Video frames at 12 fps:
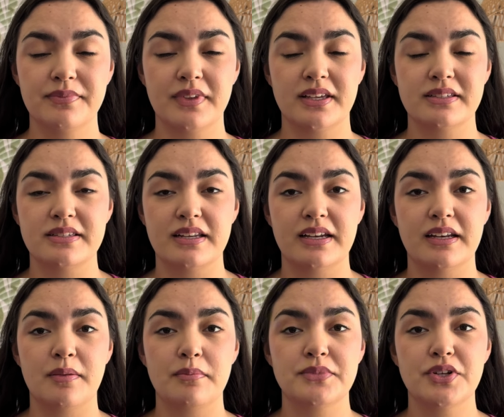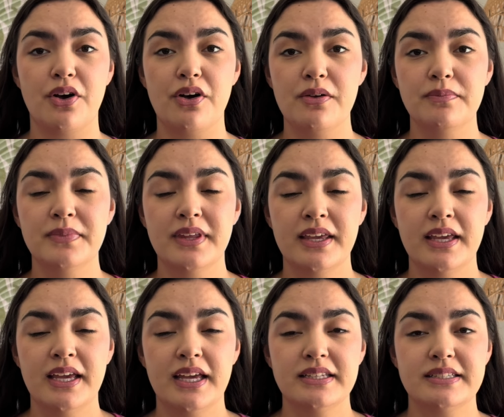Sitting up tall.
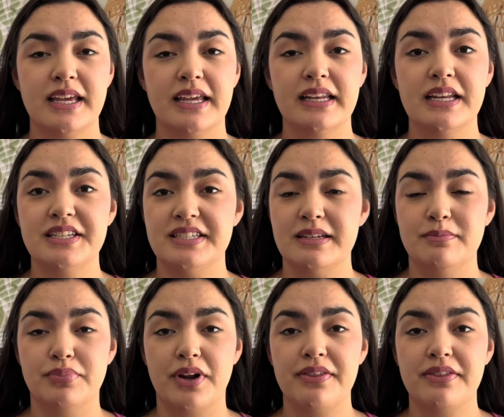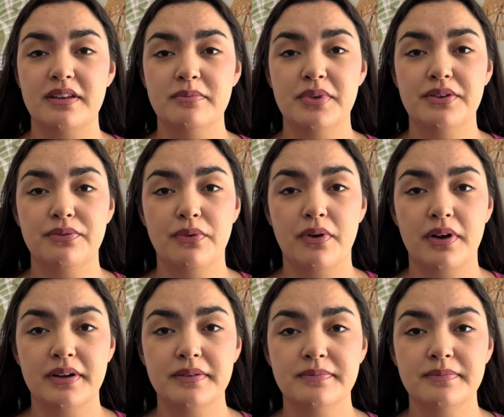Taking a deep breath in before.